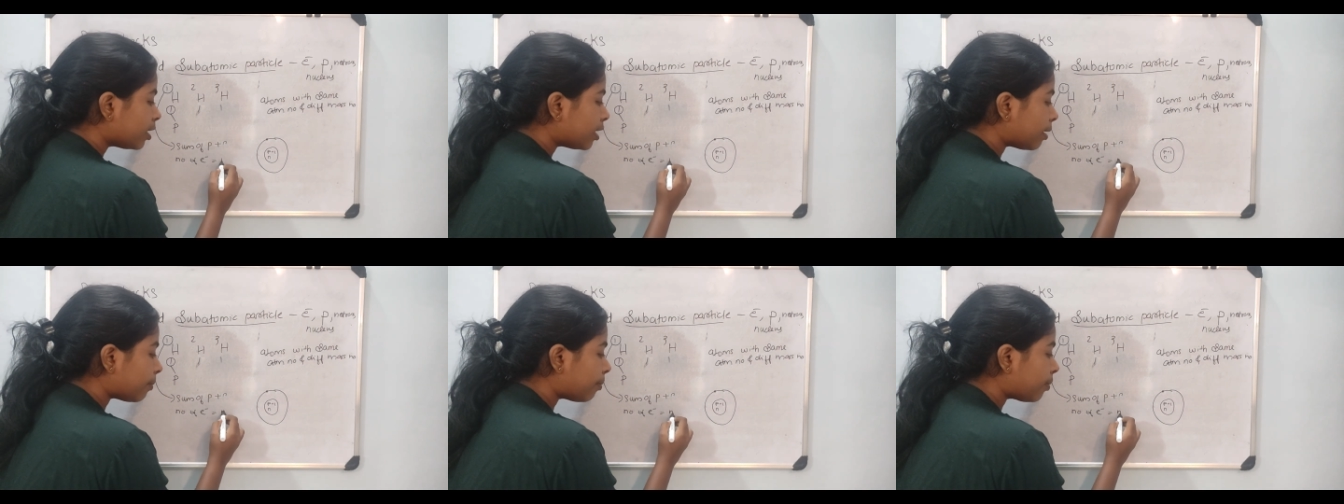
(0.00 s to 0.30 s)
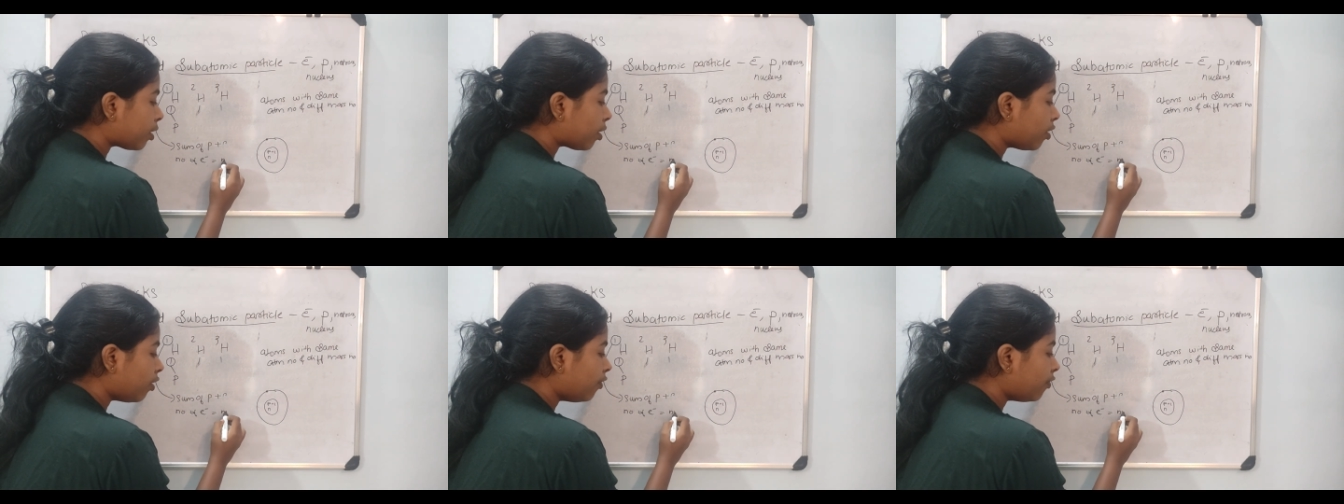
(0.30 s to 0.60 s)

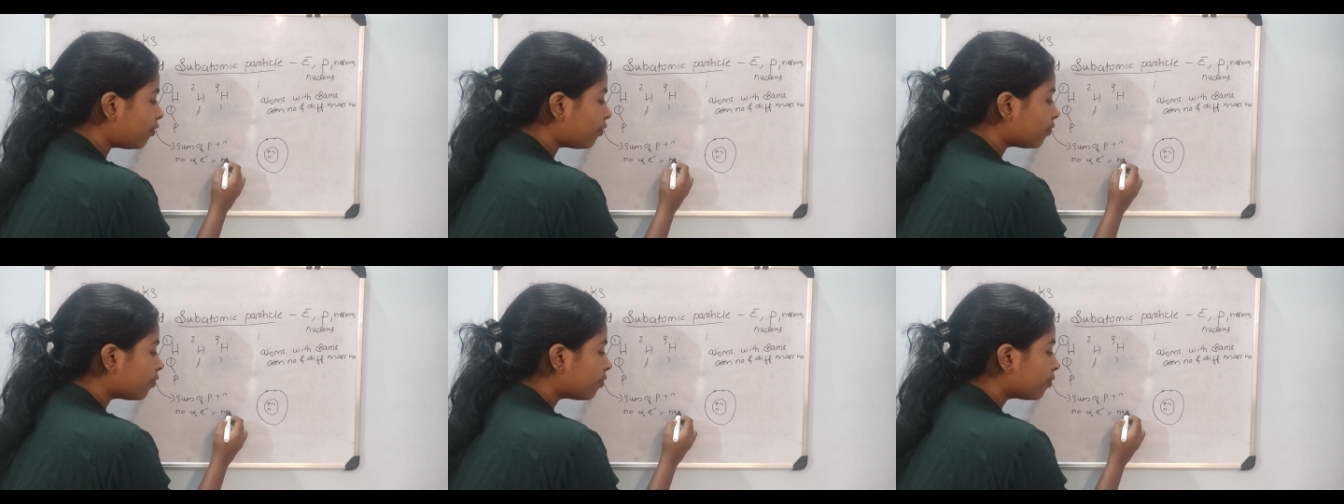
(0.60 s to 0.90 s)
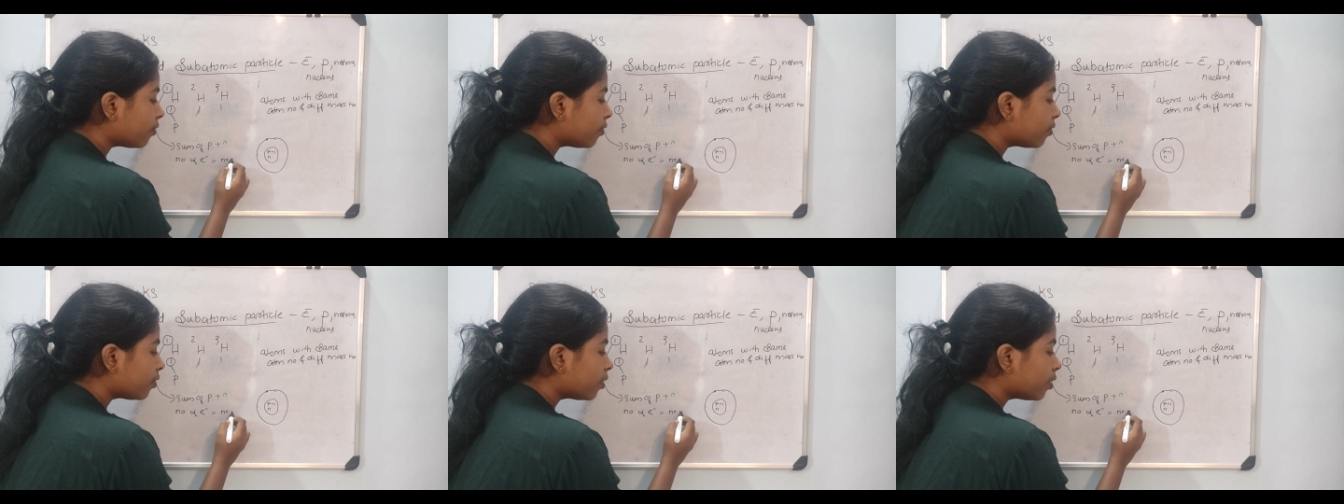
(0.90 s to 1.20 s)
Number of
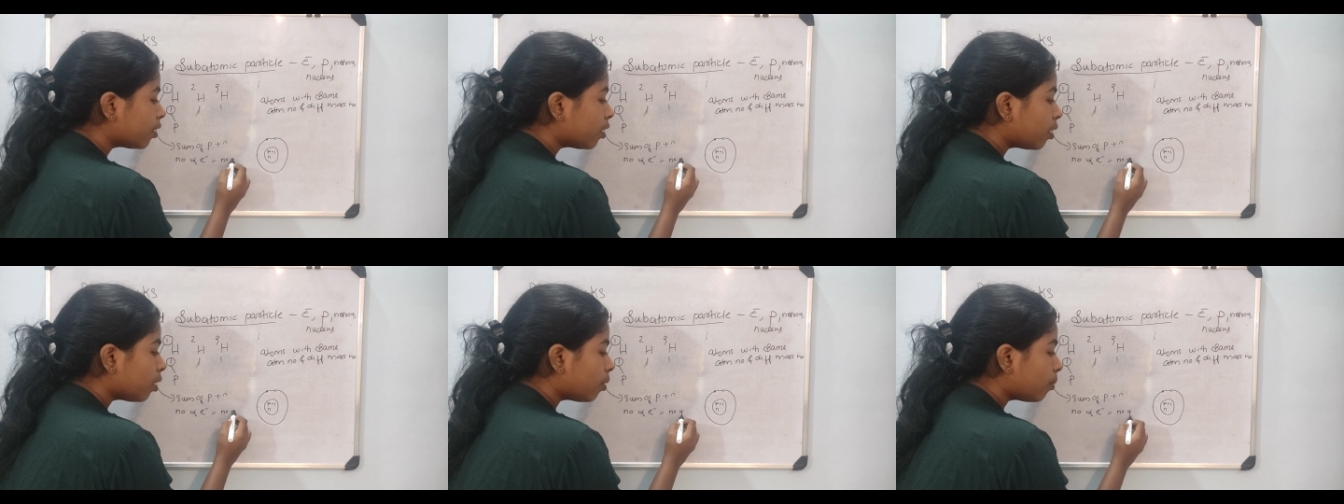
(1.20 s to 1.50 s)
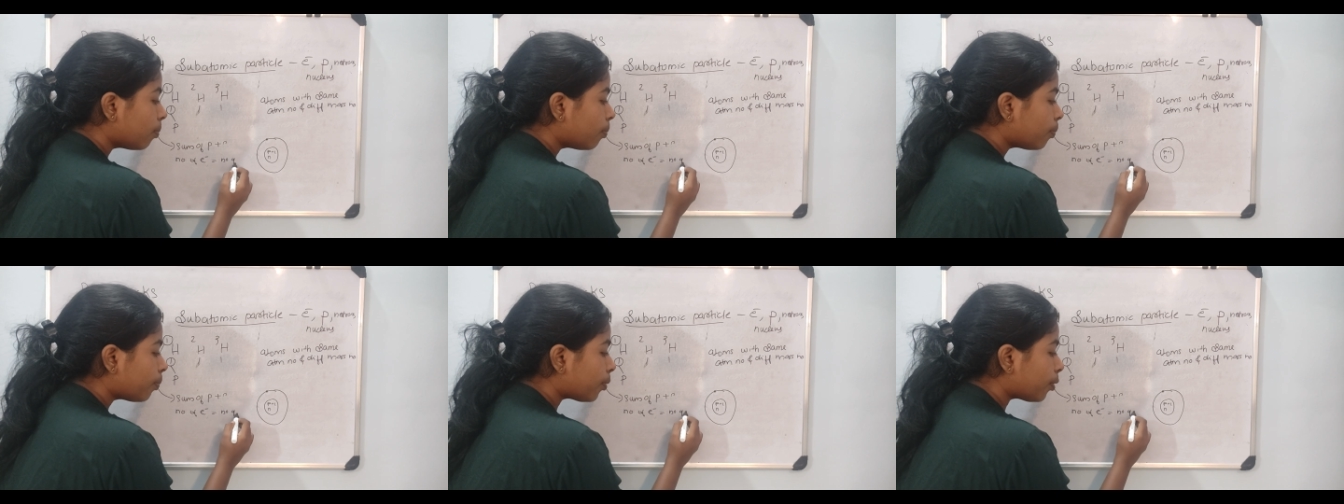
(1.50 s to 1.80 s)

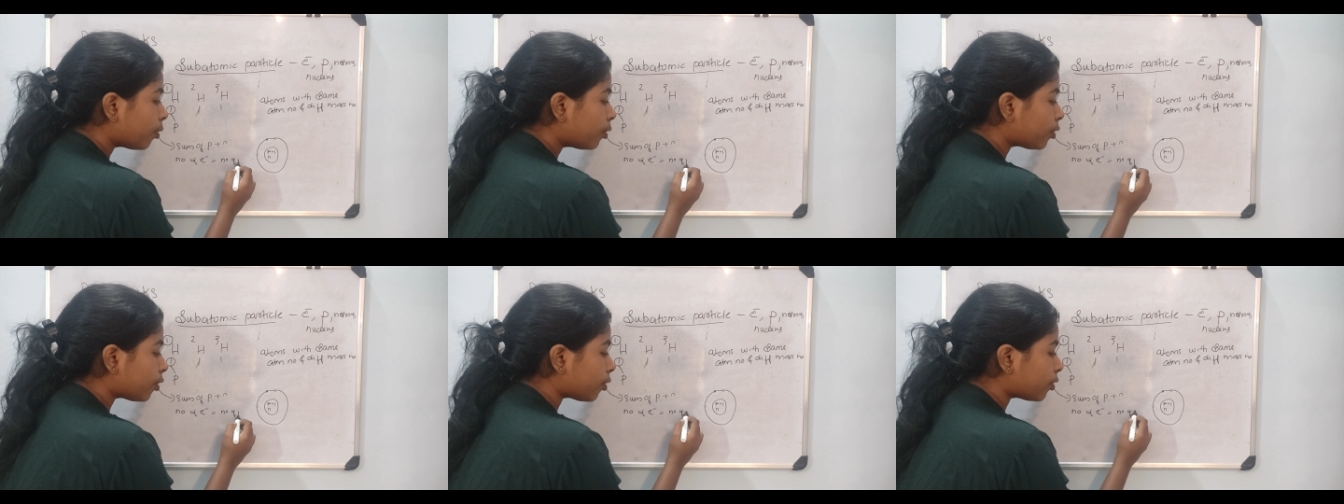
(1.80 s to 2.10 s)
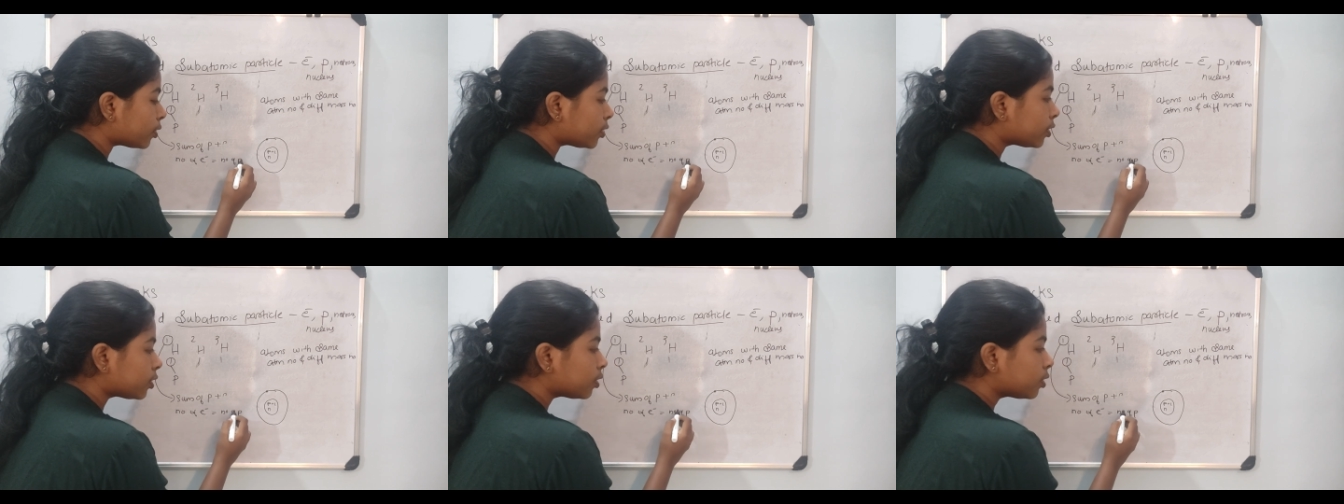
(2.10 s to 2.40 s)

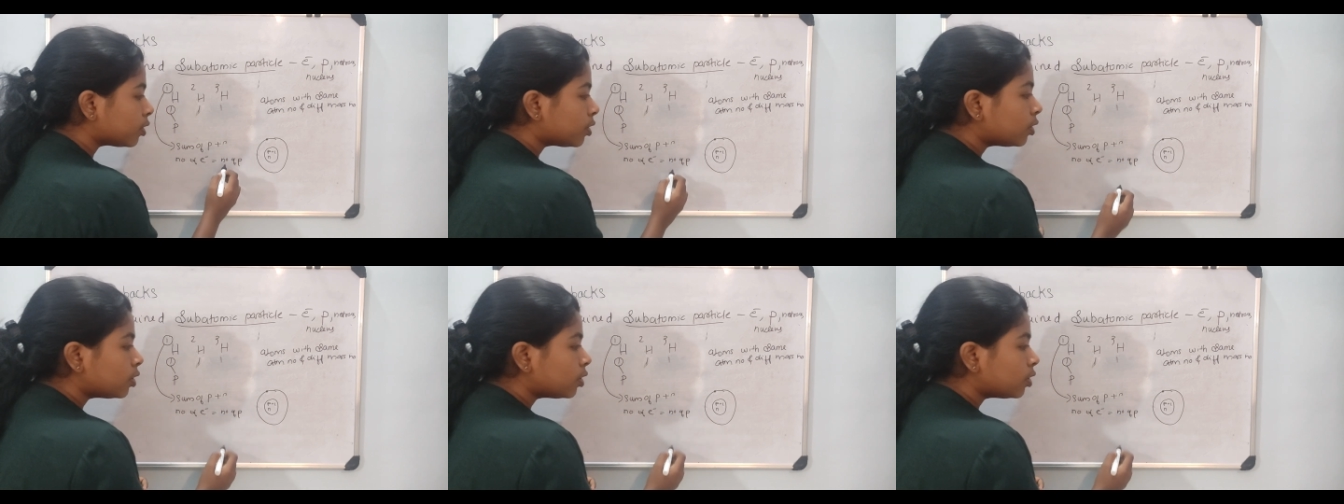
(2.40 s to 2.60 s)
protons.